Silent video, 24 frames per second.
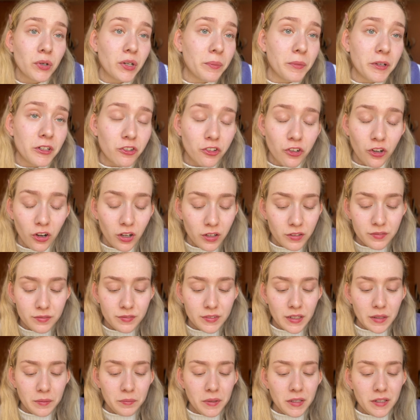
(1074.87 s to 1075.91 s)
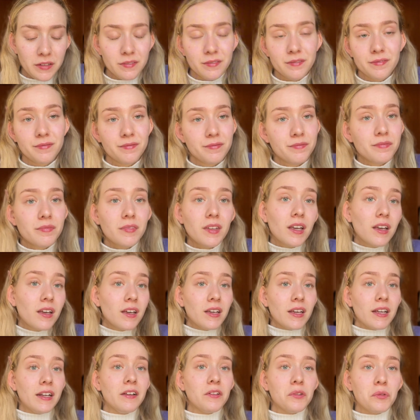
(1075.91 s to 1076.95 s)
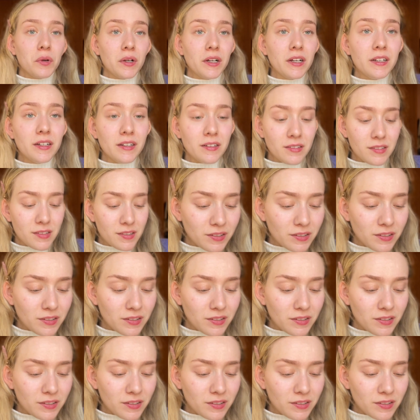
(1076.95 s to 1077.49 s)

much gone. I mean, it is what it is,